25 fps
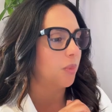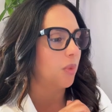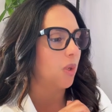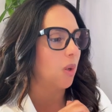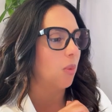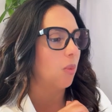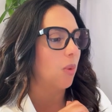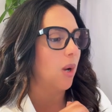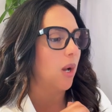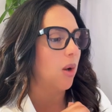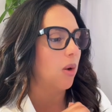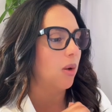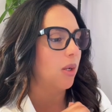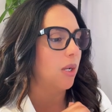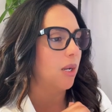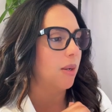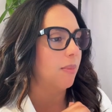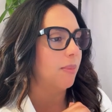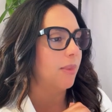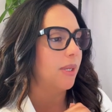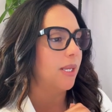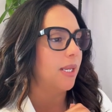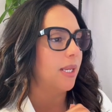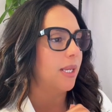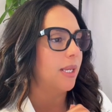
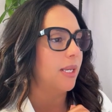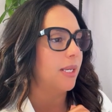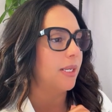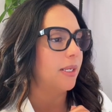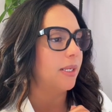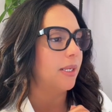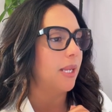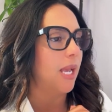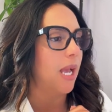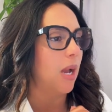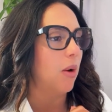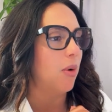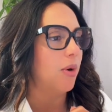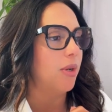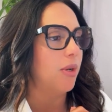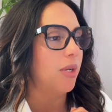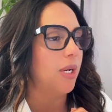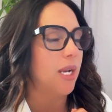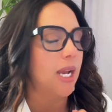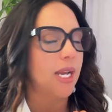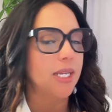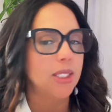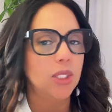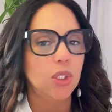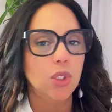Welcome in. How are you
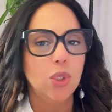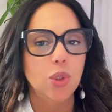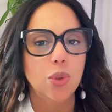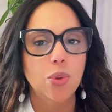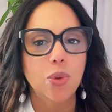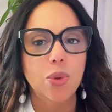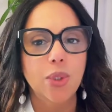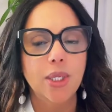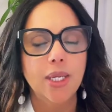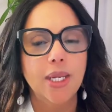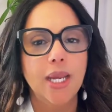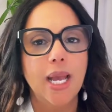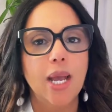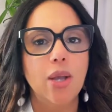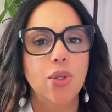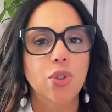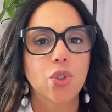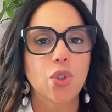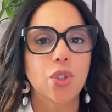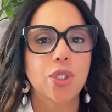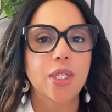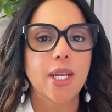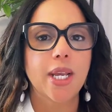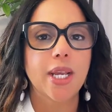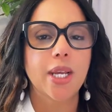guys doing? How's
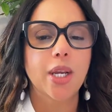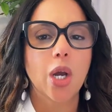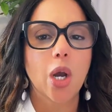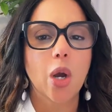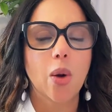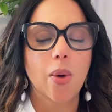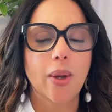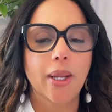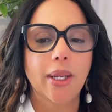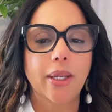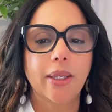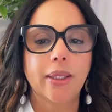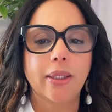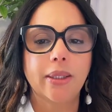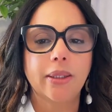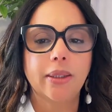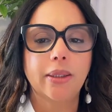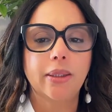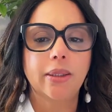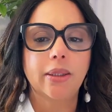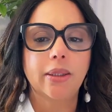your day going?